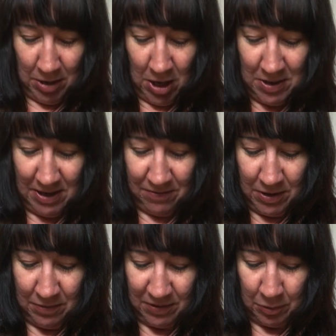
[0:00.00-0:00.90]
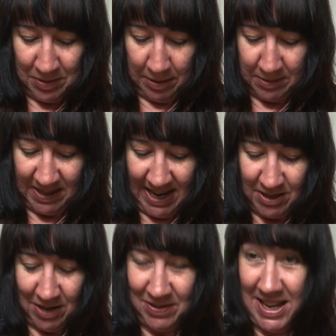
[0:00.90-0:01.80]
Only a few of us will be able to head
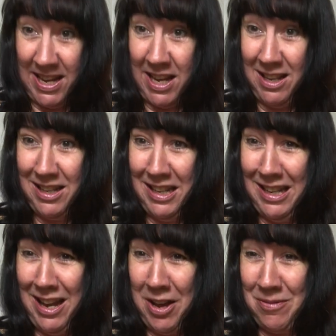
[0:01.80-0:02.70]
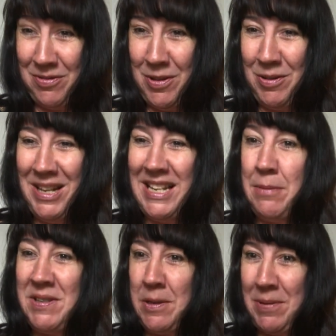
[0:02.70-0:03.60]
over here for
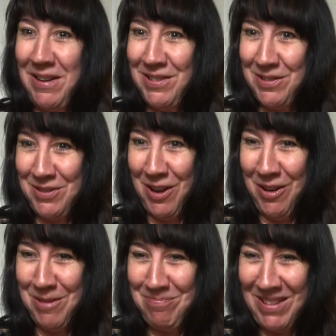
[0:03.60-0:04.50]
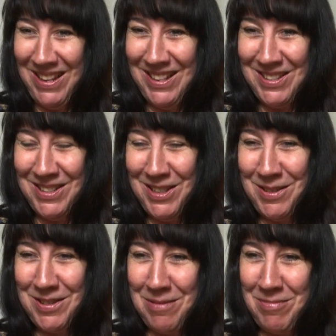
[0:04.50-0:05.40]
limited periods of time to do
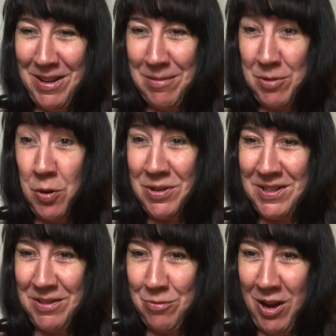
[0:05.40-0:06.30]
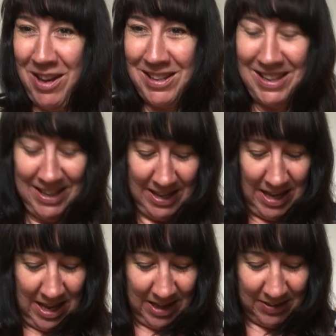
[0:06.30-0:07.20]
some cognitive work.
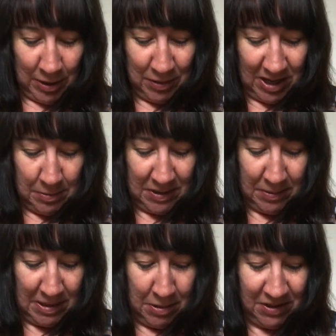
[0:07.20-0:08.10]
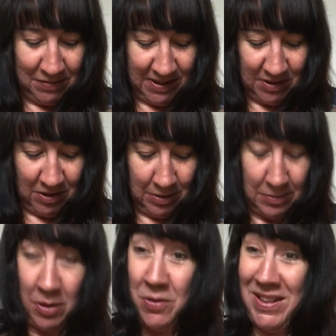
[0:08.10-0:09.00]
So we're going to be spending most of our
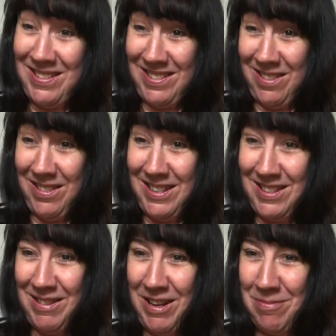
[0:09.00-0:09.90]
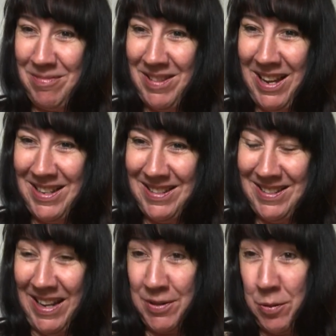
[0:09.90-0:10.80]
time on this side, and
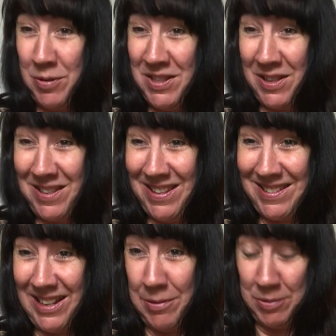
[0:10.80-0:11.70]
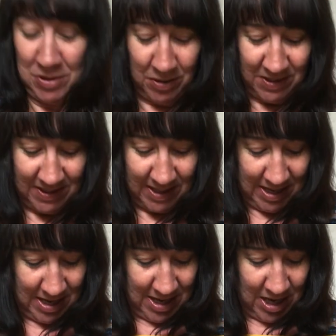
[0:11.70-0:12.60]
that's what we're doing in these clips. We're trying to
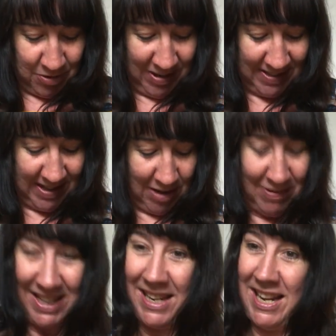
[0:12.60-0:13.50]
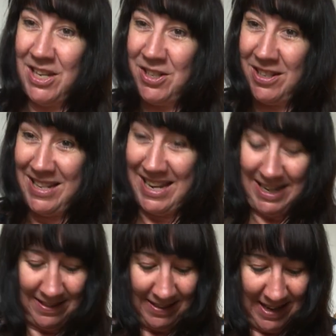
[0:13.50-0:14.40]
address our regulation
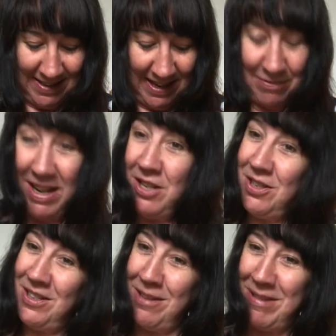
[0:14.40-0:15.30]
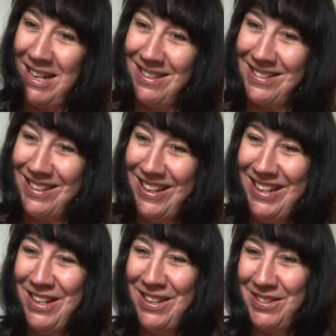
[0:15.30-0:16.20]
needs and our relationship needs.
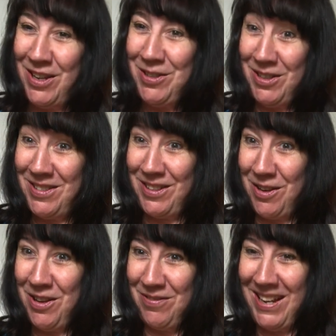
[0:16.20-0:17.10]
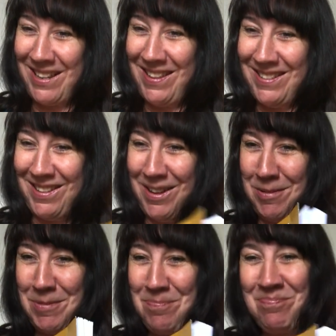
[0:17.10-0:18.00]
So just to kind of flag that
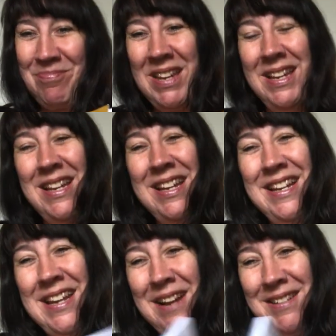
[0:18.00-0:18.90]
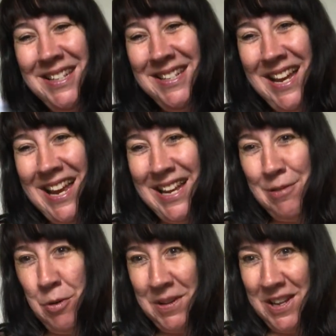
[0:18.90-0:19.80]
up. Now today
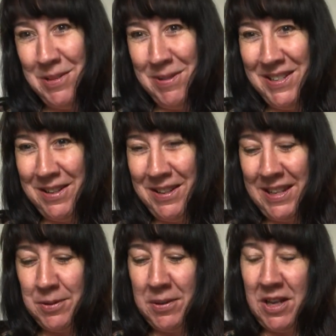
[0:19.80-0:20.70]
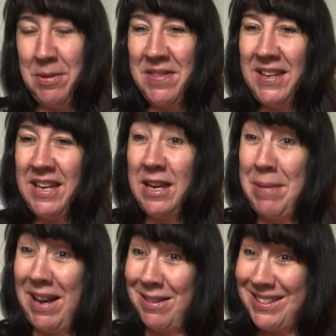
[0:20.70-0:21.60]
what we're going to be doing is we're going to be thinking
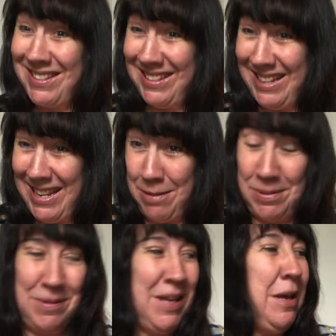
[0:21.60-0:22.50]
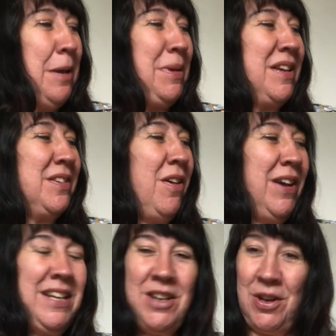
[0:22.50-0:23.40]
about sleep, because I
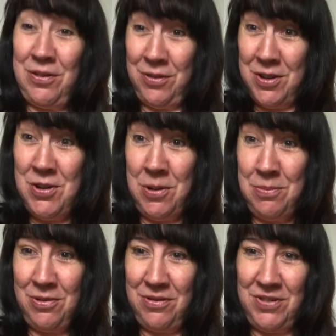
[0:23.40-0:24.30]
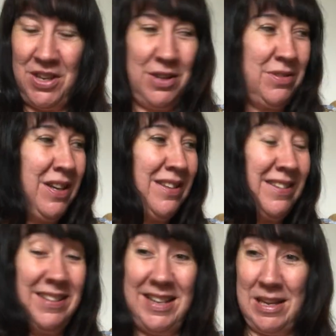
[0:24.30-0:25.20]
know for a number of you that
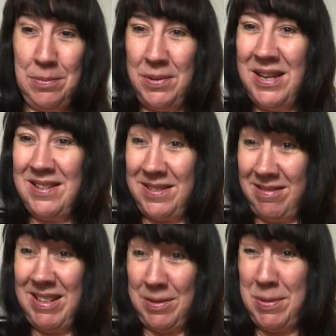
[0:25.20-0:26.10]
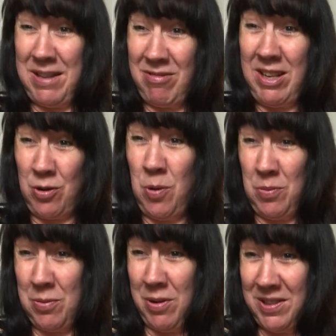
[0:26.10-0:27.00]
sleep has been really
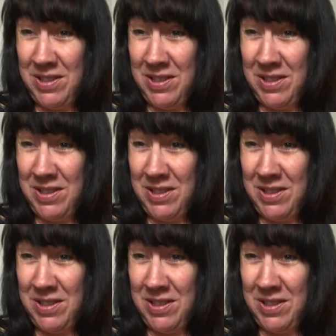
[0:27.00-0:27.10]
compromised